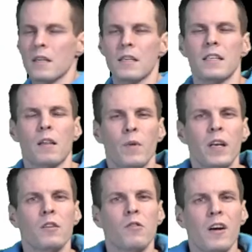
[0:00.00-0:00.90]
is that we
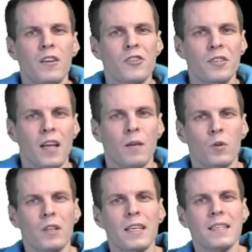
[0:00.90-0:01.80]
need to understand
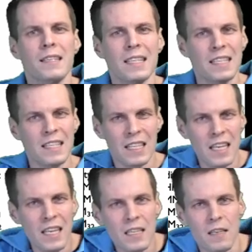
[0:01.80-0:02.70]
what these, these
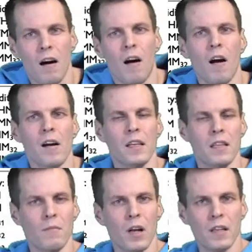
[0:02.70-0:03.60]
T's are in
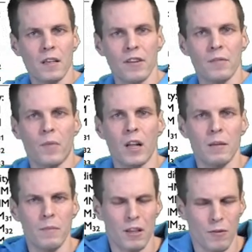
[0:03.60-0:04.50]
the multi-trait
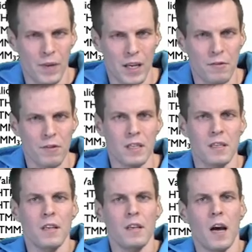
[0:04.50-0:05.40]
multi-method matrix
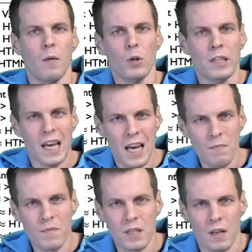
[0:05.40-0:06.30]
and what the
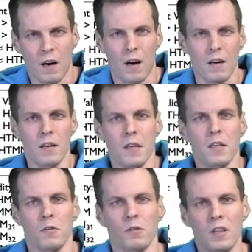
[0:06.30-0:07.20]
M's are.
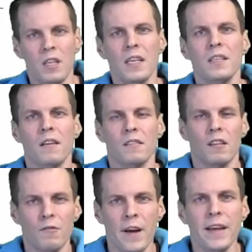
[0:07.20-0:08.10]
So that these are the
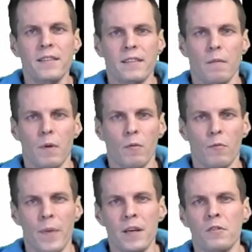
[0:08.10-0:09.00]
traits that we
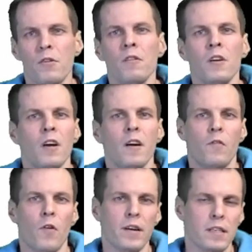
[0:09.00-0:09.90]
would measure.
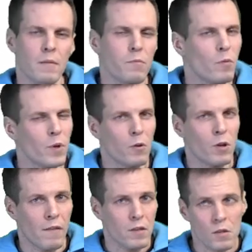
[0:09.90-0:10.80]
For example, we could
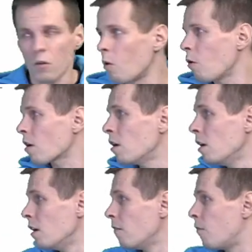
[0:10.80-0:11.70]
have a score
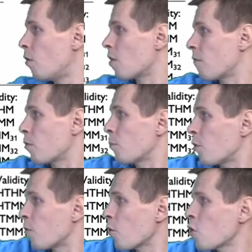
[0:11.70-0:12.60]
for, for
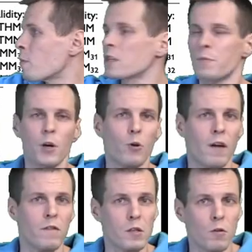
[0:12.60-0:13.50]
performance, we could
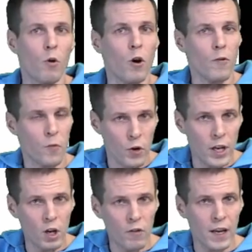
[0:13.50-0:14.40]
have a score for
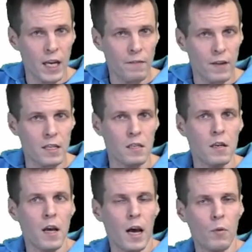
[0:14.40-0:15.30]
innovativeness,
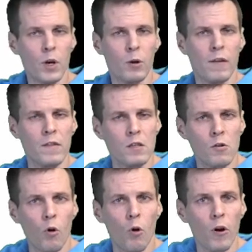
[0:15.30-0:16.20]
and we could have a
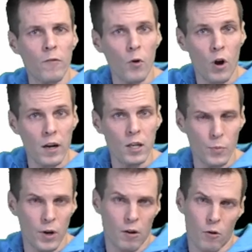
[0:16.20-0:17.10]
score for
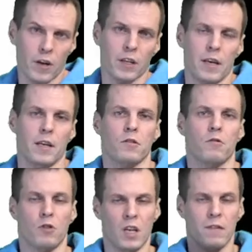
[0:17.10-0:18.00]
entrepreneur orientation,
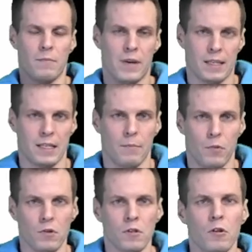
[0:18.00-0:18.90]
to give some
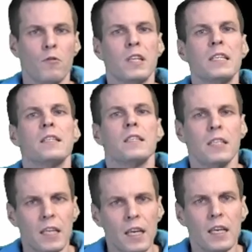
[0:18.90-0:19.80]
examples. So these
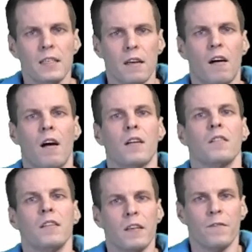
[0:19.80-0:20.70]
T's are
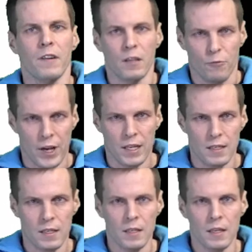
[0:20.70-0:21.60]
different
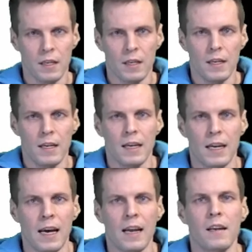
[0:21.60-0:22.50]
traits.
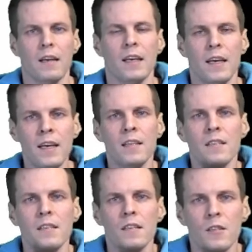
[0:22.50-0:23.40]
And
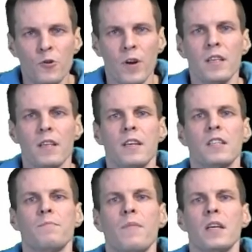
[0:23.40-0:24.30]
each trait
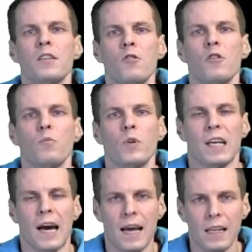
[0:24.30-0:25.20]
is measured with
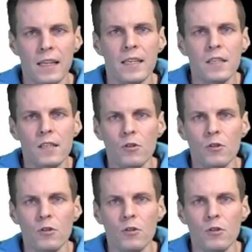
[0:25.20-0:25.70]
at least